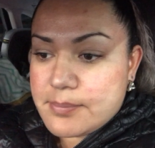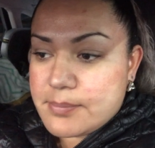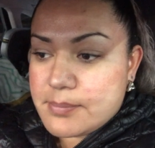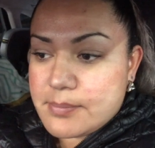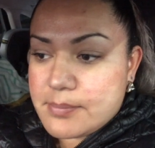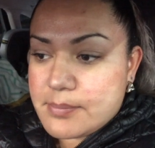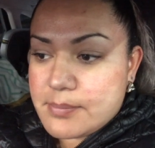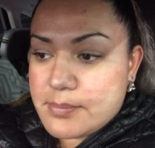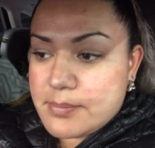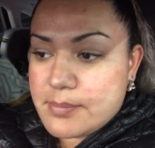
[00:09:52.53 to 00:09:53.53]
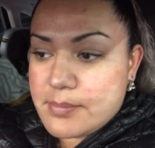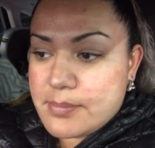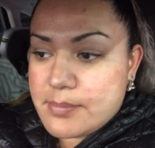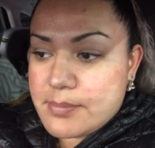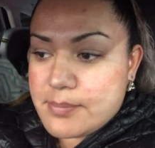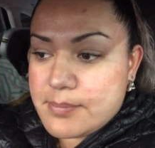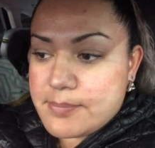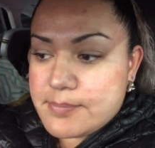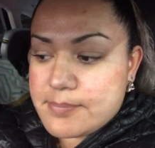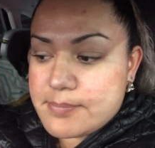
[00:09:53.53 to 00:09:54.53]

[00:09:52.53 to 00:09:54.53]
[no speech]